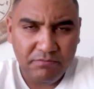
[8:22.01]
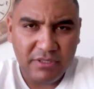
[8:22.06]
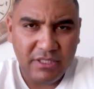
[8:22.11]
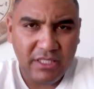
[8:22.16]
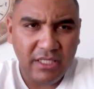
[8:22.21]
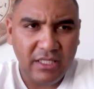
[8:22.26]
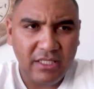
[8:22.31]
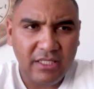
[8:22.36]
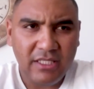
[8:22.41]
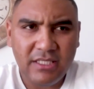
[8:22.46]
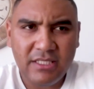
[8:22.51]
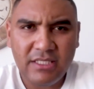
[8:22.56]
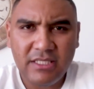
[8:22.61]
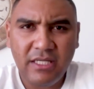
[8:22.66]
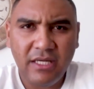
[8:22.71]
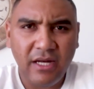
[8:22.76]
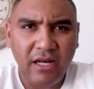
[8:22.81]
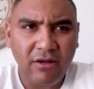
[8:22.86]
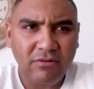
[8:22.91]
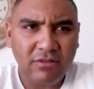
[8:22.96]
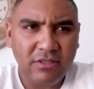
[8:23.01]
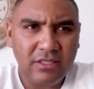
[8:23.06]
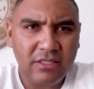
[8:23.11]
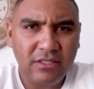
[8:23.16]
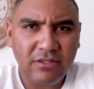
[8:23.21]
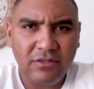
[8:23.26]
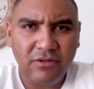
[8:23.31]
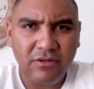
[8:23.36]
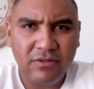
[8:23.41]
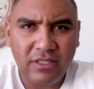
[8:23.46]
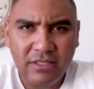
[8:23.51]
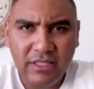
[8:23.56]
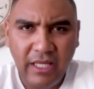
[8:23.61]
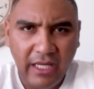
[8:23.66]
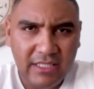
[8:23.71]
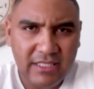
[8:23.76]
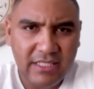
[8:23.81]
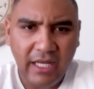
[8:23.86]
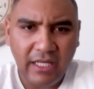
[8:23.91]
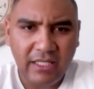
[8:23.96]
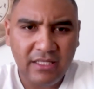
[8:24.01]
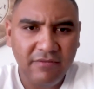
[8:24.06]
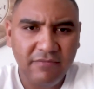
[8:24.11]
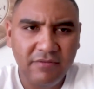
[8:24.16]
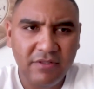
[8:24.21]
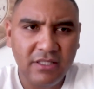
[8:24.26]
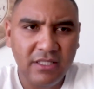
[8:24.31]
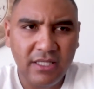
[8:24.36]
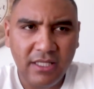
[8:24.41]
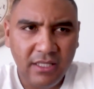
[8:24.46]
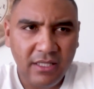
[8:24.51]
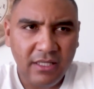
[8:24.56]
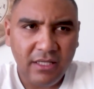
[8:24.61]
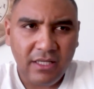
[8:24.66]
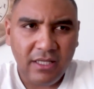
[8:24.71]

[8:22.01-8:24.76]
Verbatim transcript: particularly see around you know the taxi activity.